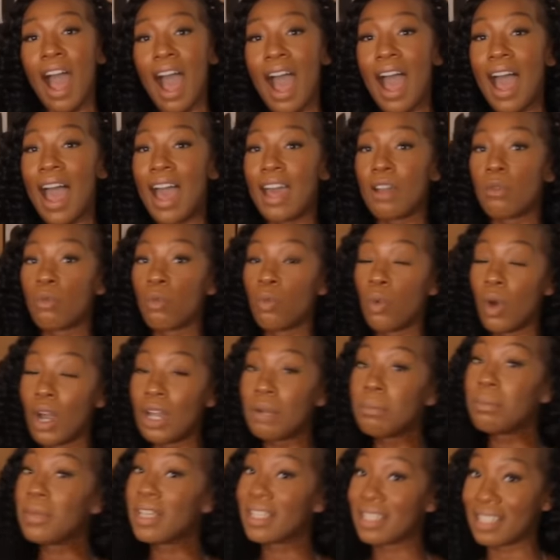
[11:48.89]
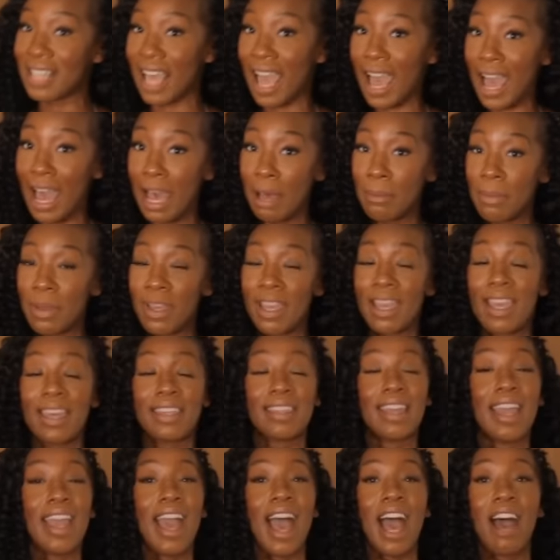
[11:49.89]
I had one mishap.
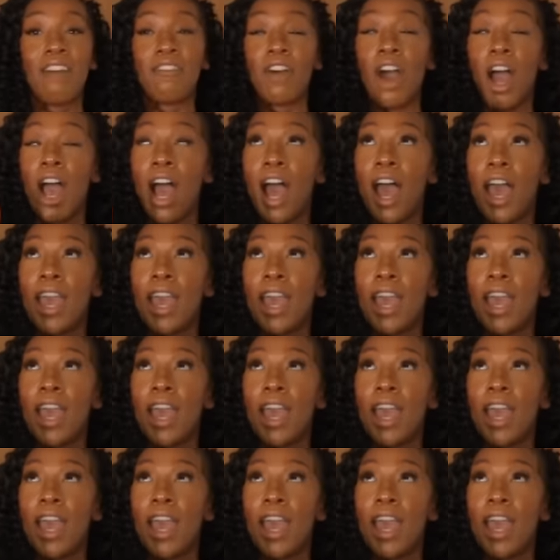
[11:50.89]
They have